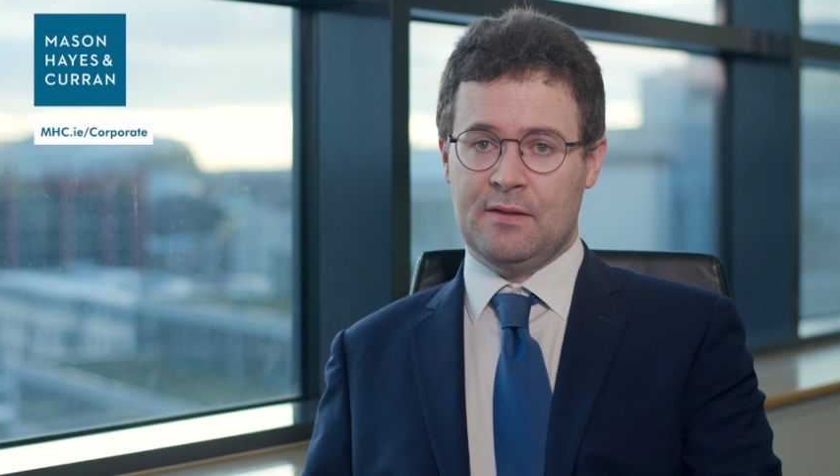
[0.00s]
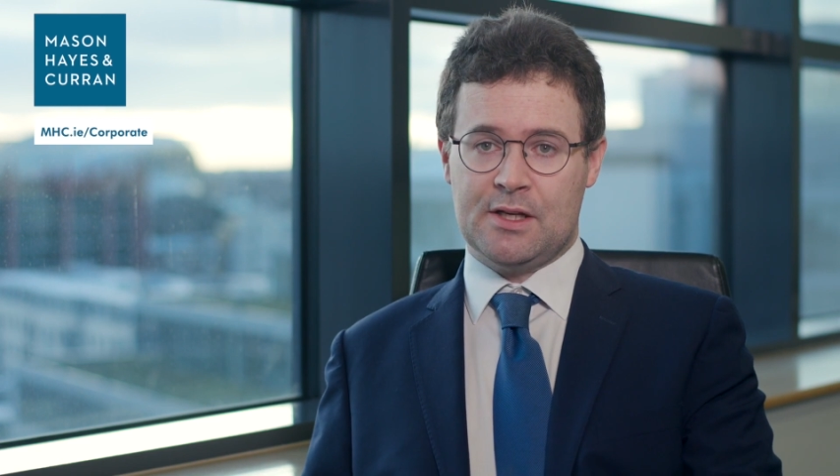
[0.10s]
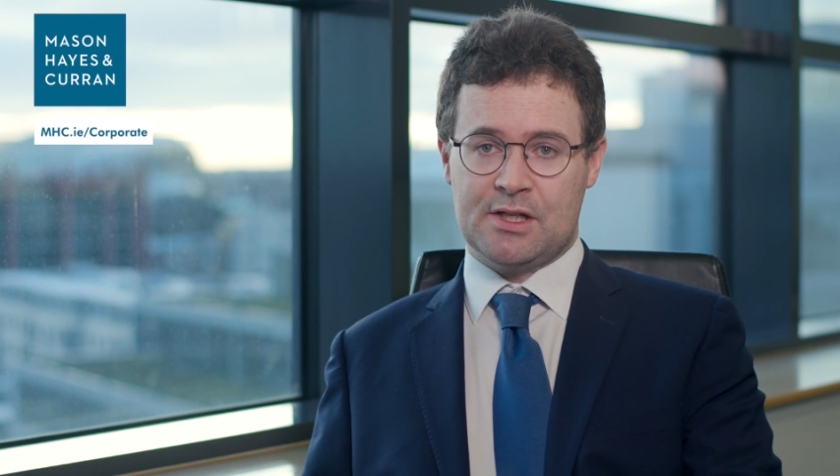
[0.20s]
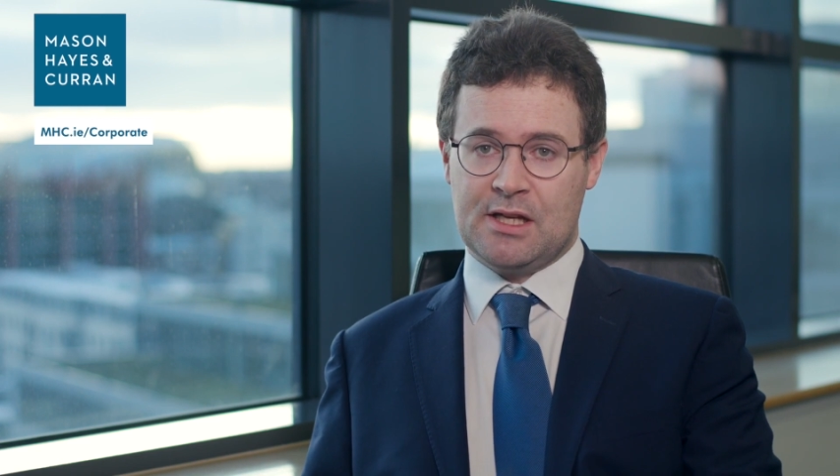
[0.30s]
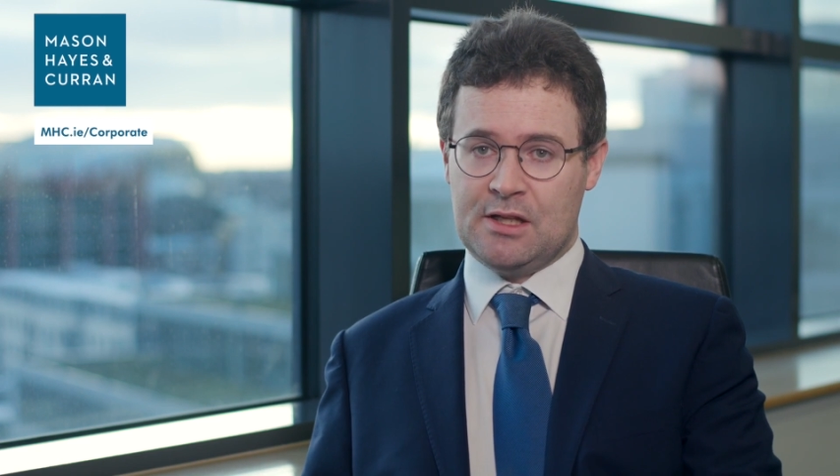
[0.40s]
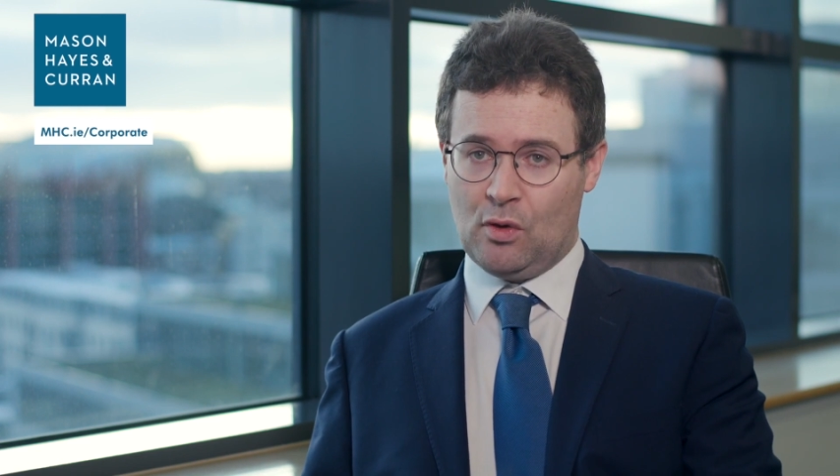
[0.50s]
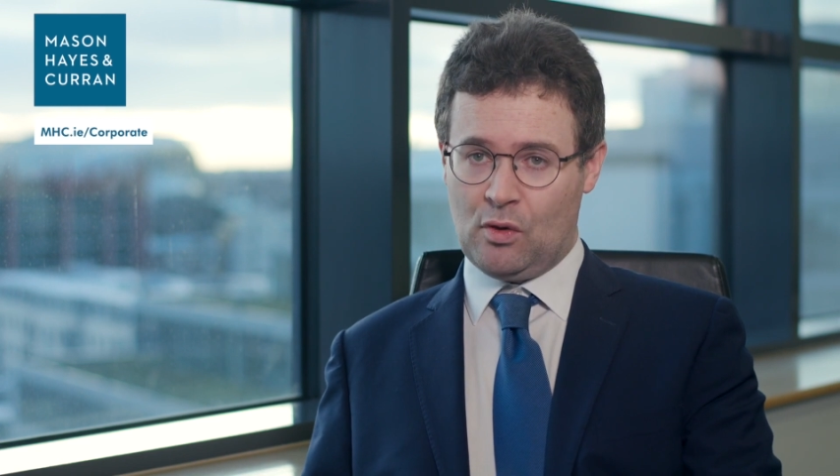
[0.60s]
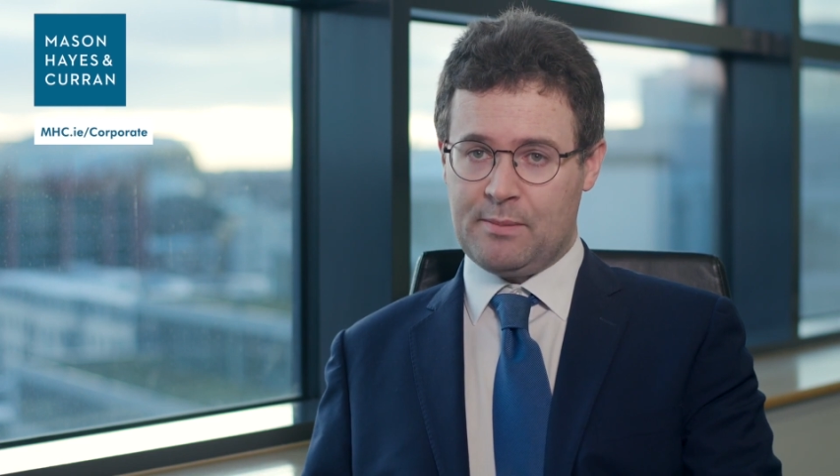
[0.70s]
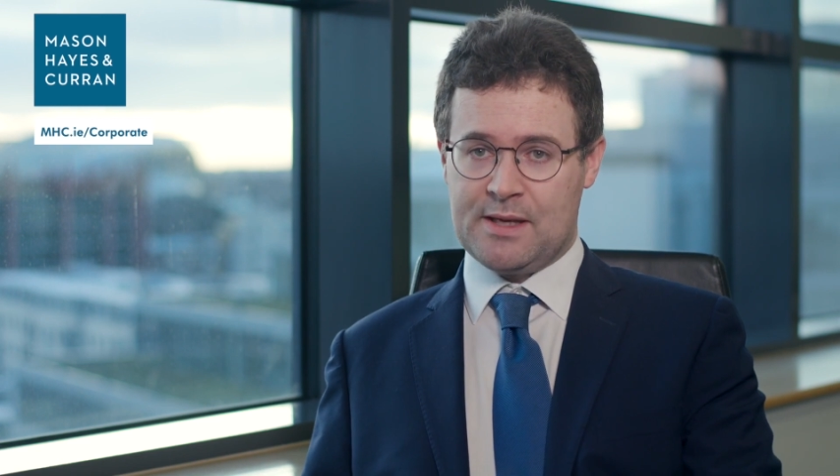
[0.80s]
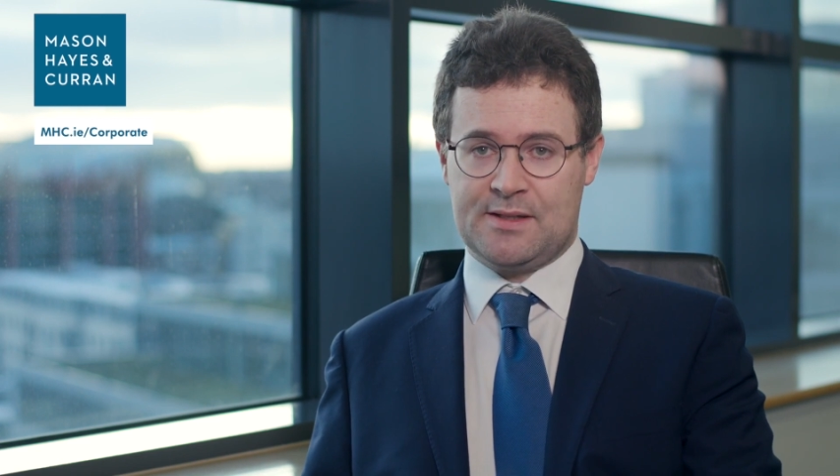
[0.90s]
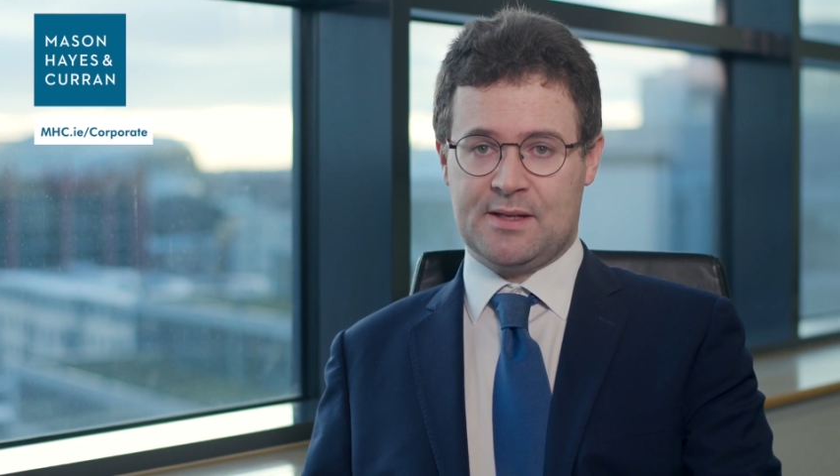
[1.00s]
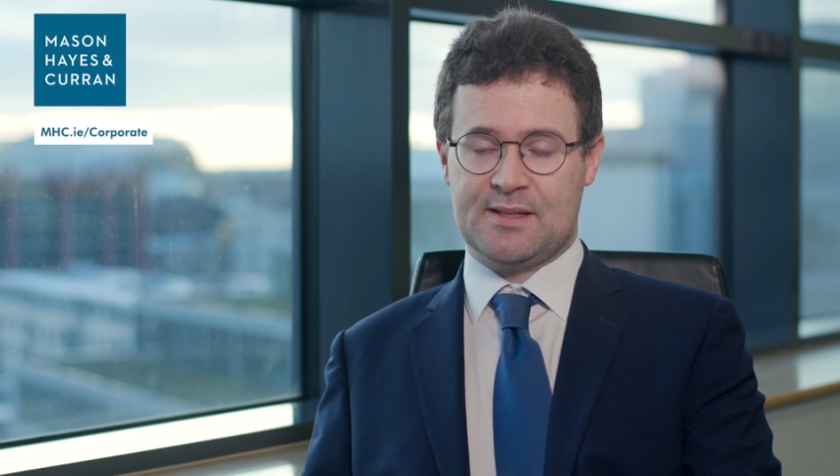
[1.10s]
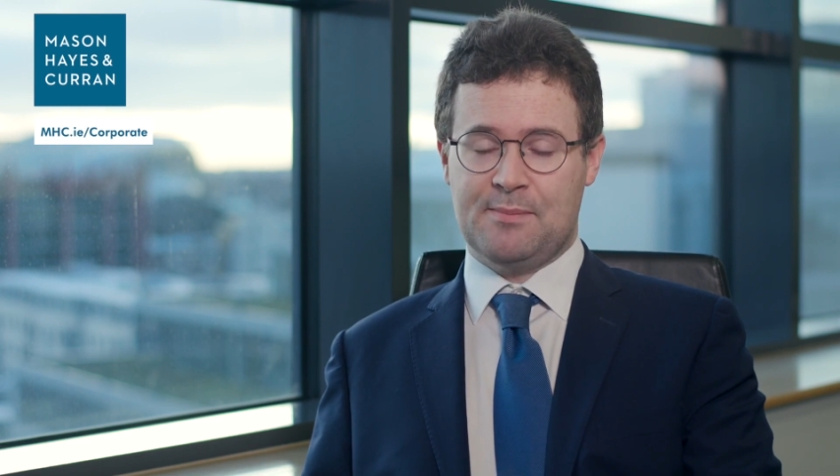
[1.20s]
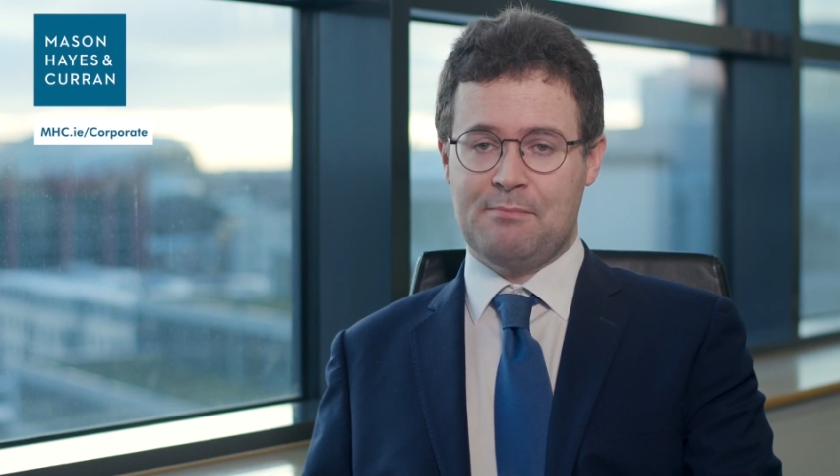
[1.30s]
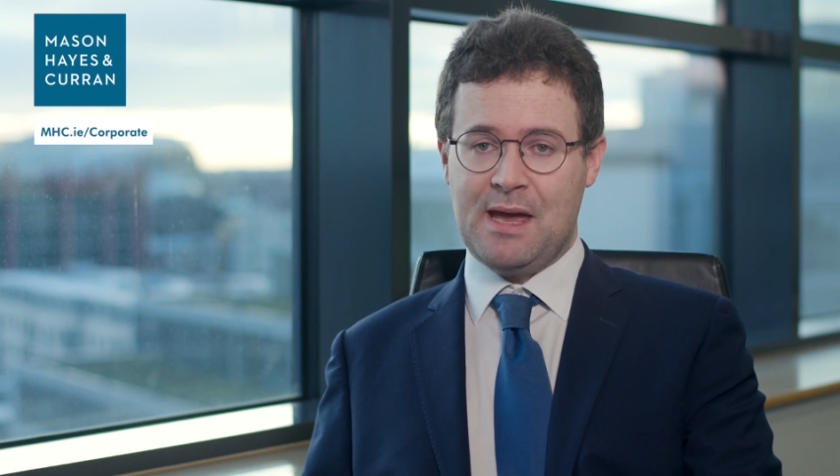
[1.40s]
that your
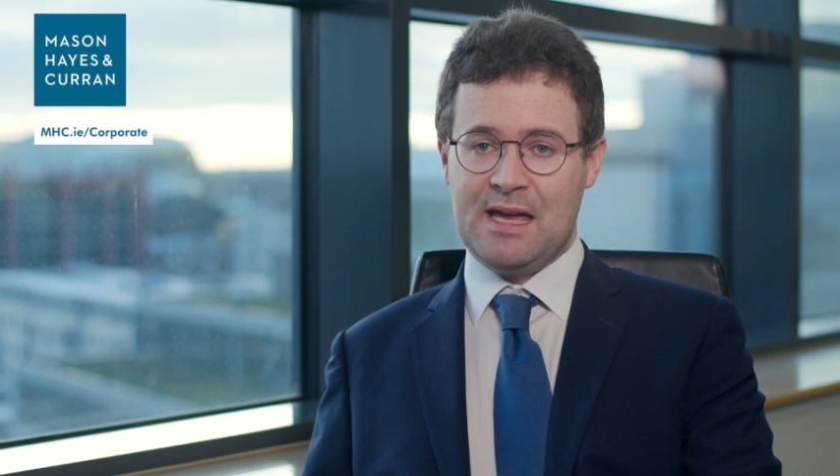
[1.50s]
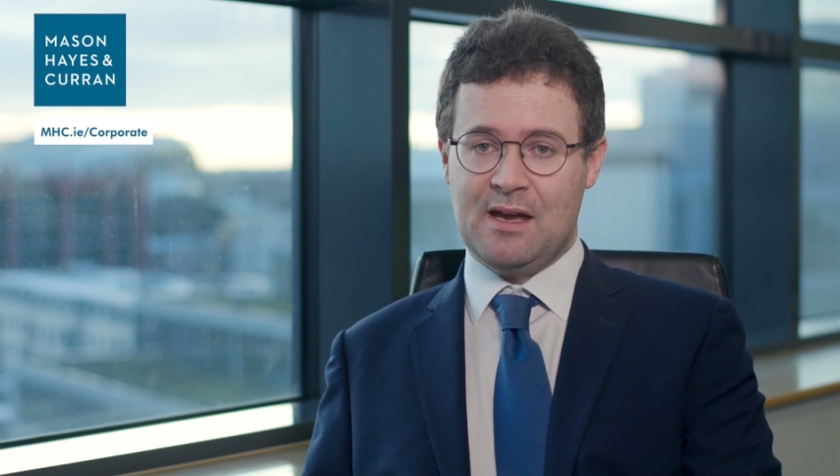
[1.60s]
business may